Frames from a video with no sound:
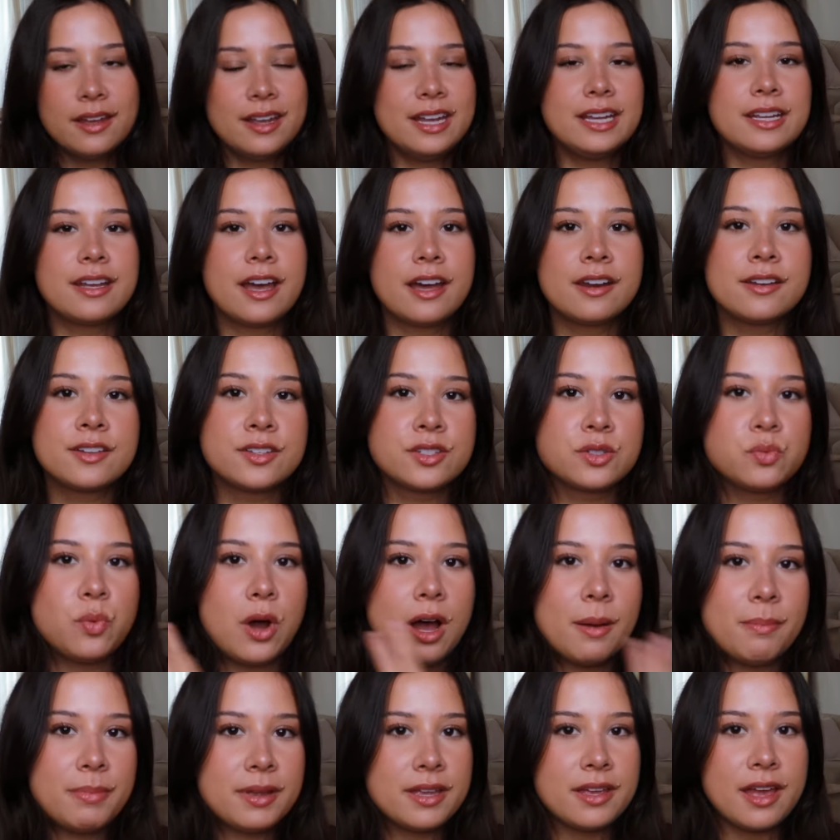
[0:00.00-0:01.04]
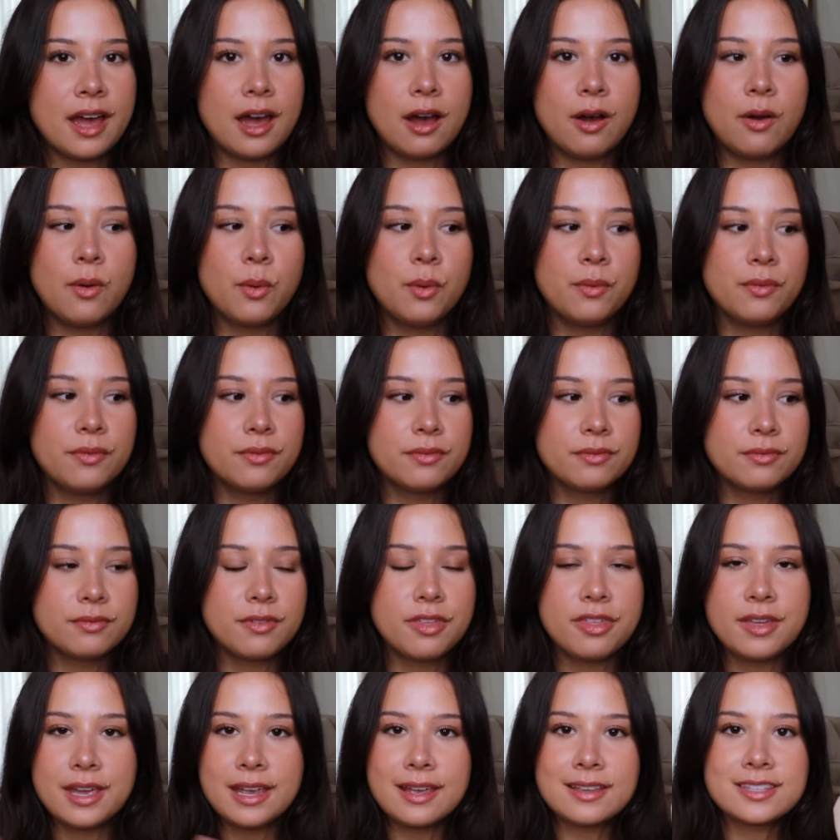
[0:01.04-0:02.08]
and kind of swapping out
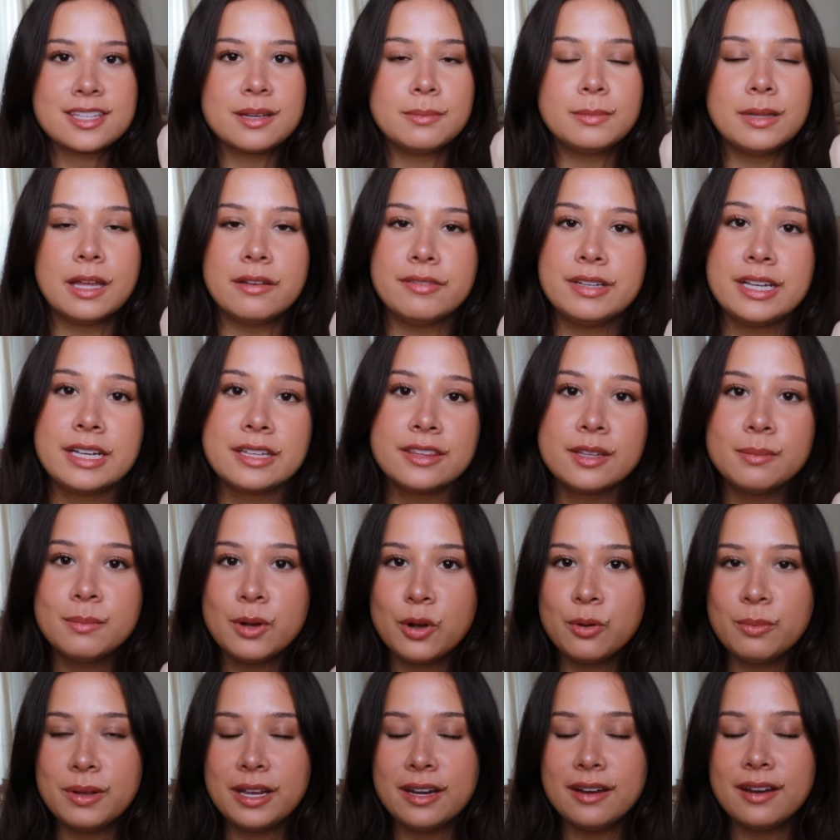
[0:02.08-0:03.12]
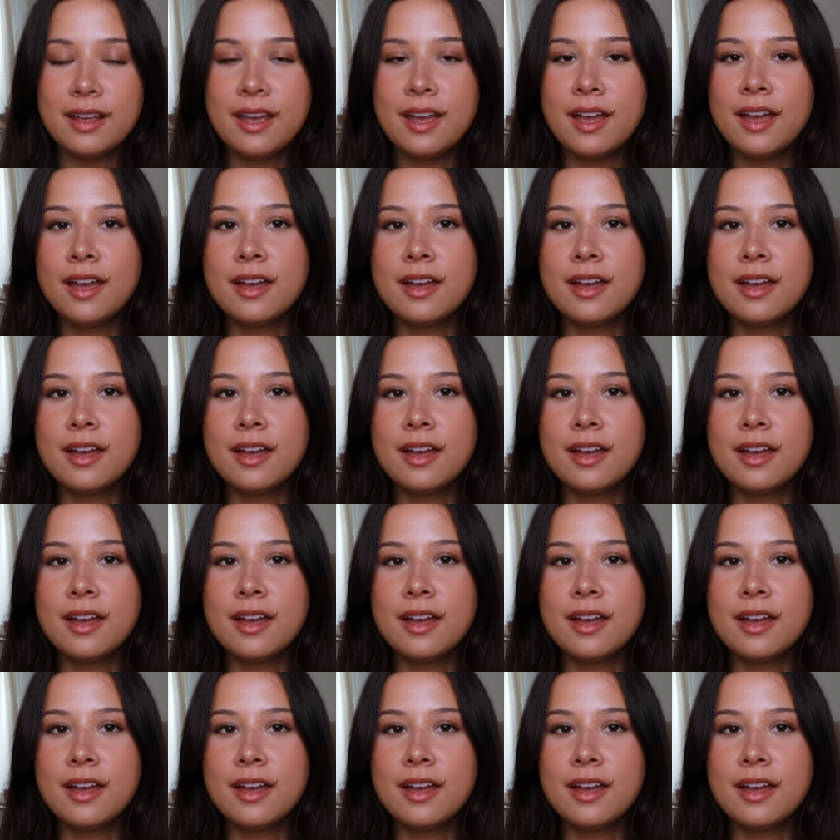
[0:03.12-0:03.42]
things I'm loving at the moment.